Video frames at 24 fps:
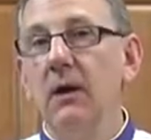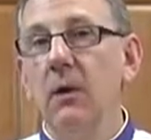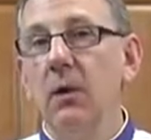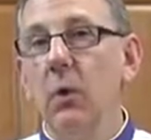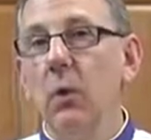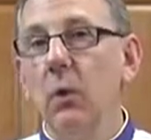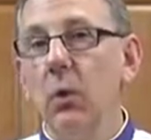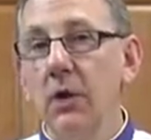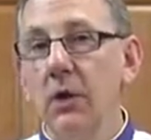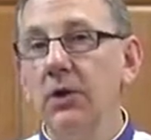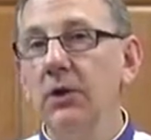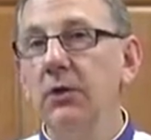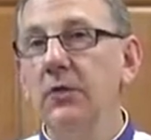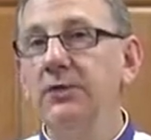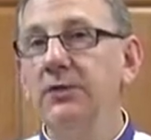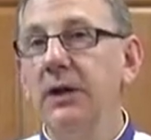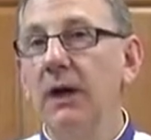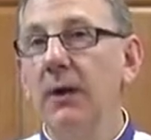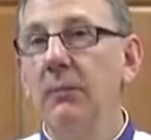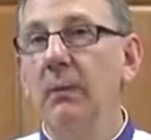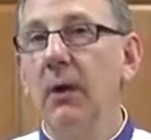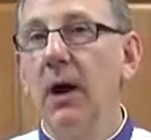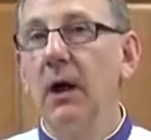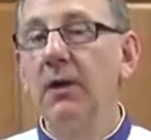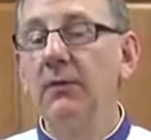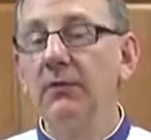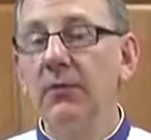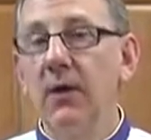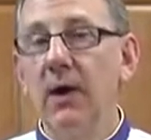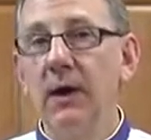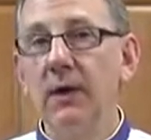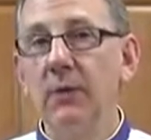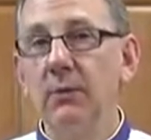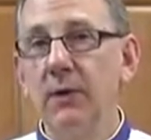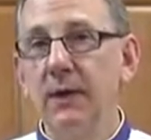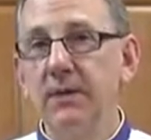We're using a
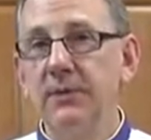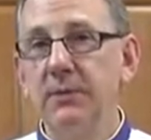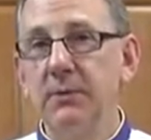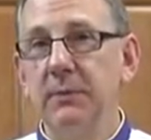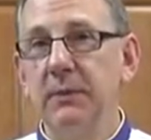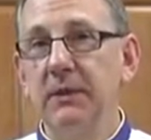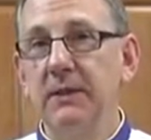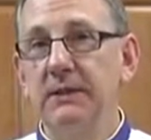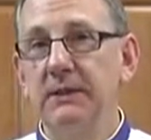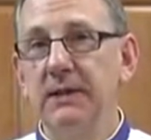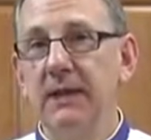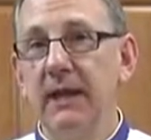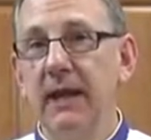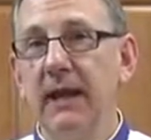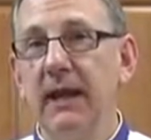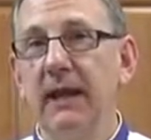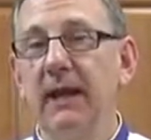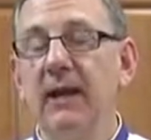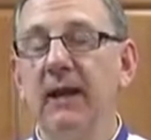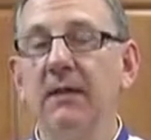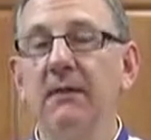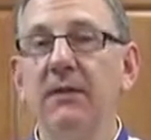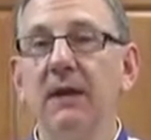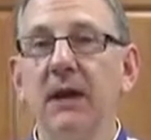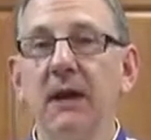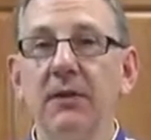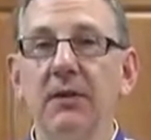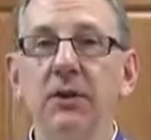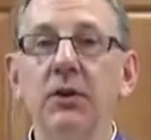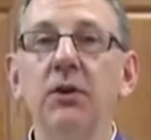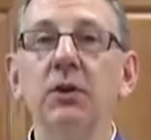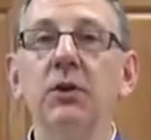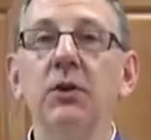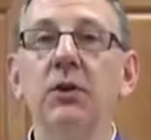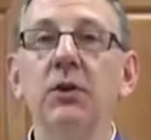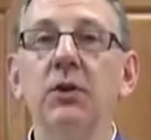modified recipe today that I
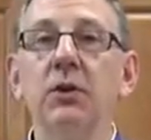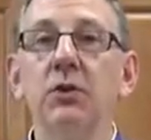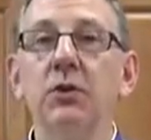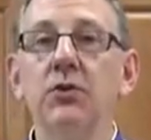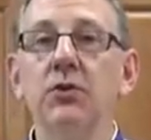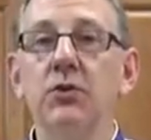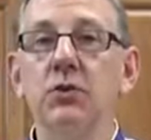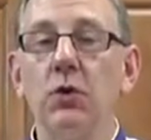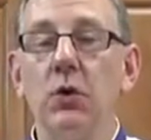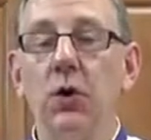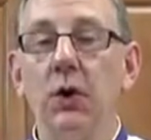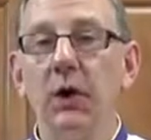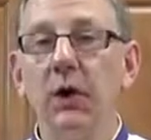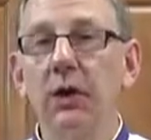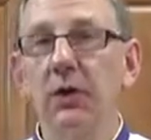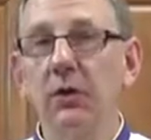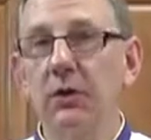think you're going to enjoy.